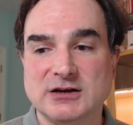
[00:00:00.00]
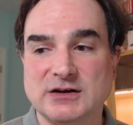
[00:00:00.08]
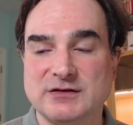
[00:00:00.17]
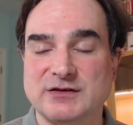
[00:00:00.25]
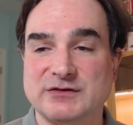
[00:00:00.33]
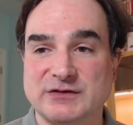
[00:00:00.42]

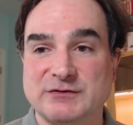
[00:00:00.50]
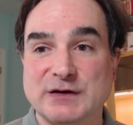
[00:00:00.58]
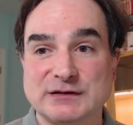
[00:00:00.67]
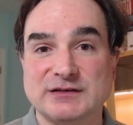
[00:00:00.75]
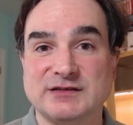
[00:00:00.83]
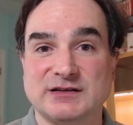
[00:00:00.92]
There's a
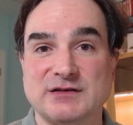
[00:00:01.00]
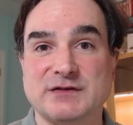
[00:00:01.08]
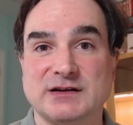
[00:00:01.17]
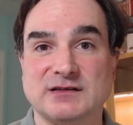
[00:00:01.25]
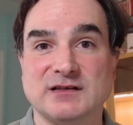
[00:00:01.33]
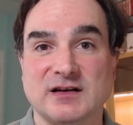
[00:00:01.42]
fairly significant
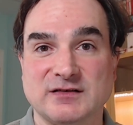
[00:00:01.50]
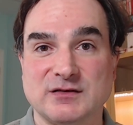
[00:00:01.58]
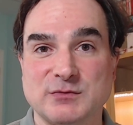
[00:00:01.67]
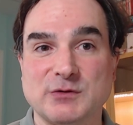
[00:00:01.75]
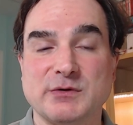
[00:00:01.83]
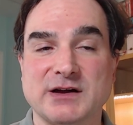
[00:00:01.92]
slice of the
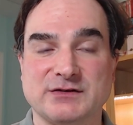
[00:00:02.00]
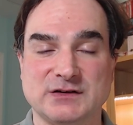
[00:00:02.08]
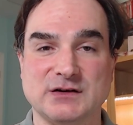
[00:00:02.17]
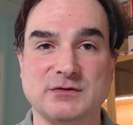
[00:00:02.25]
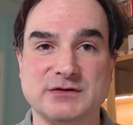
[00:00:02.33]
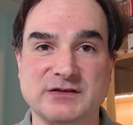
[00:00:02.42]
book where he has to
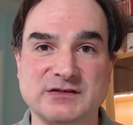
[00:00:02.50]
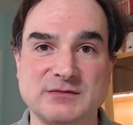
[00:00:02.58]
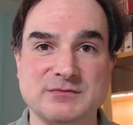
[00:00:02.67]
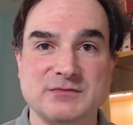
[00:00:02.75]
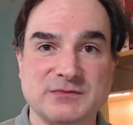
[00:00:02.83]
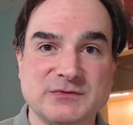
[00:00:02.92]
go into
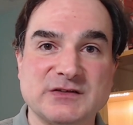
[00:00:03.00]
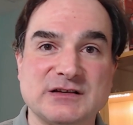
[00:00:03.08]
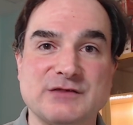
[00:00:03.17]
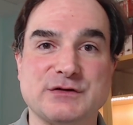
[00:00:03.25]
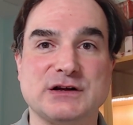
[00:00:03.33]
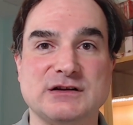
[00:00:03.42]
some
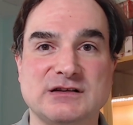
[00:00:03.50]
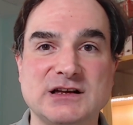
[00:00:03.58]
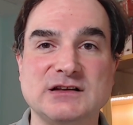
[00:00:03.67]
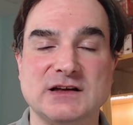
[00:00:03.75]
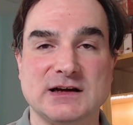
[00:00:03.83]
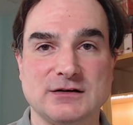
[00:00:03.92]
significant
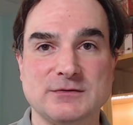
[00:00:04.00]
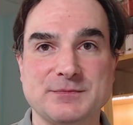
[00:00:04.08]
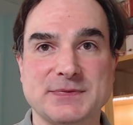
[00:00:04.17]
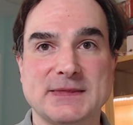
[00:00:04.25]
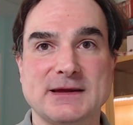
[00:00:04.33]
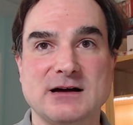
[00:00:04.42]
detail
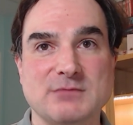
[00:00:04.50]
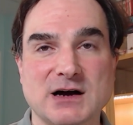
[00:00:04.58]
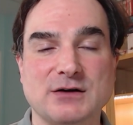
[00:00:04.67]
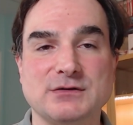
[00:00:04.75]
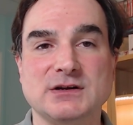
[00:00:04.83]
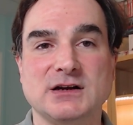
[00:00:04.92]

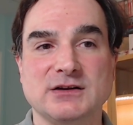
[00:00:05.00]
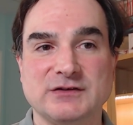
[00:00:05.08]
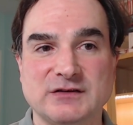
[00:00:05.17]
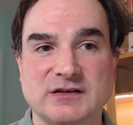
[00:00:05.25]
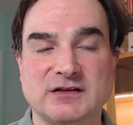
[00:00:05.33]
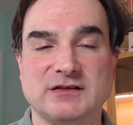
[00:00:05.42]
about
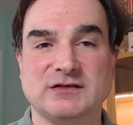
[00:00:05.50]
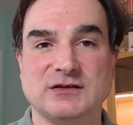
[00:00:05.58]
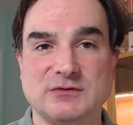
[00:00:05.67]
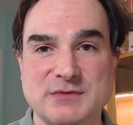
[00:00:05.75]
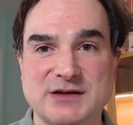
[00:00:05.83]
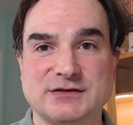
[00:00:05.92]
statistical
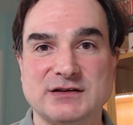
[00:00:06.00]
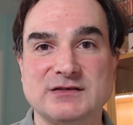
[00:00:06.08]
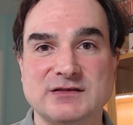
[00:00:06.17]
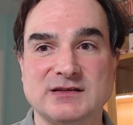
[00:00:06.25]
methods.